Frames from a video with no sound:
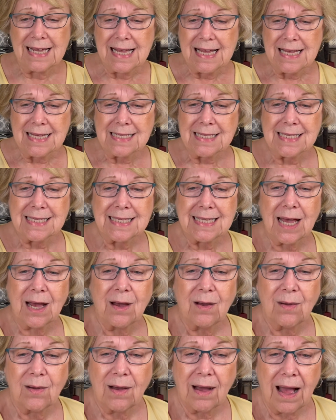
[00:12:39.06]

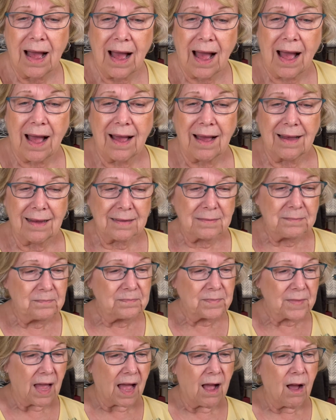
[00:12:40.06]
So I
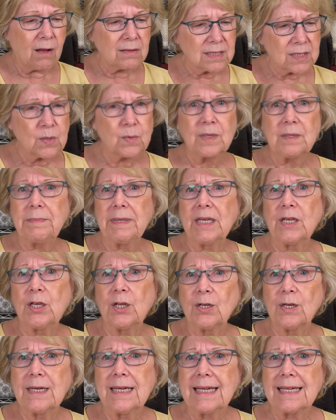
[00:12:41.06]
also would be
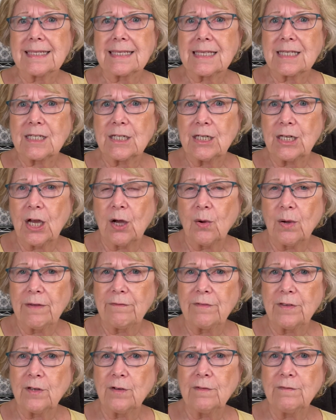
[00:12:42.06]
curious to know
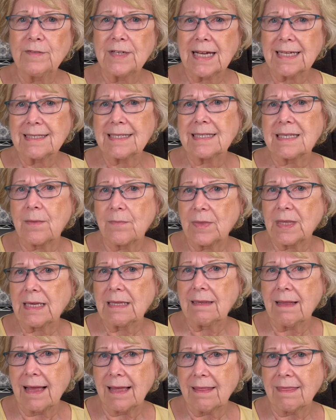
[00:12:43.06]
if you've done something
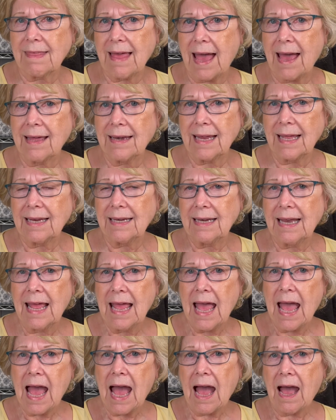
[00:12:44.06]
like that, and
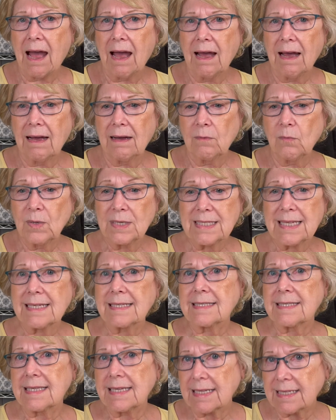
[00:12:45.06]
was
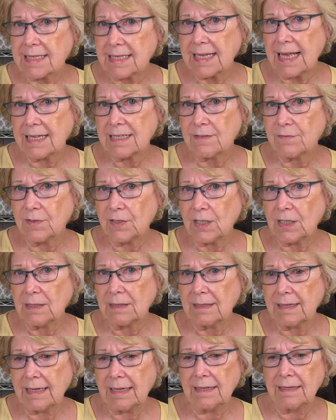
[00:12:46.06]
it successful
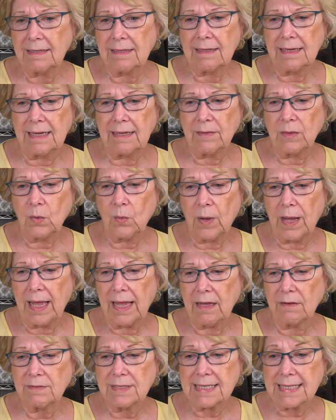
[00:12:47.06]
in the
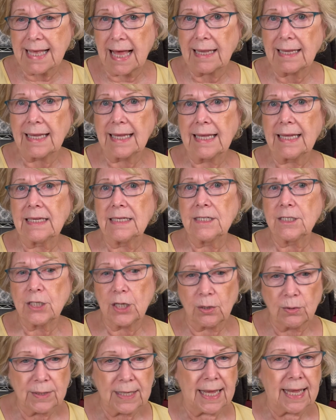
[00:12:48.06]
way of selling and
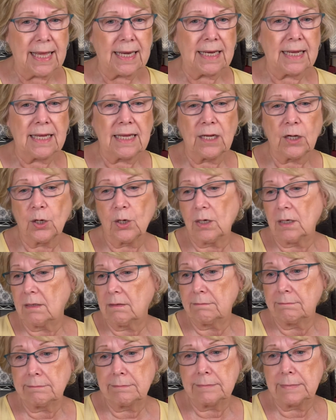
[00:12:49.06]
donating,
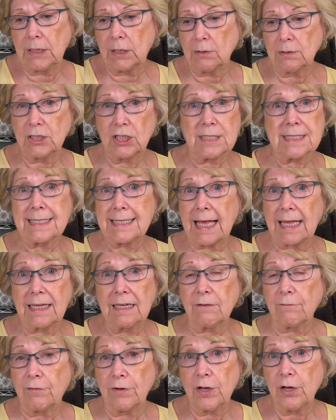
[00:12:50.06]
or just
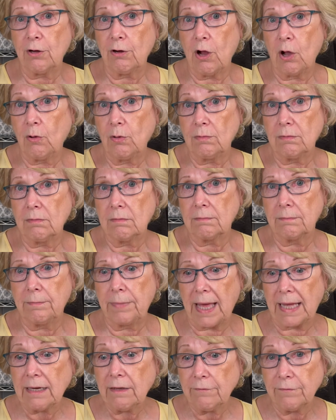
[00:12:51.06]
selling for your own
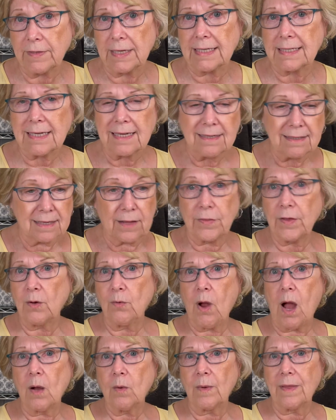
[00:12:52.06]
benefit. Nothing
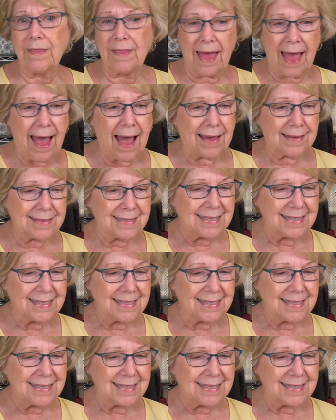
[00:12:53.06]
wrong with that.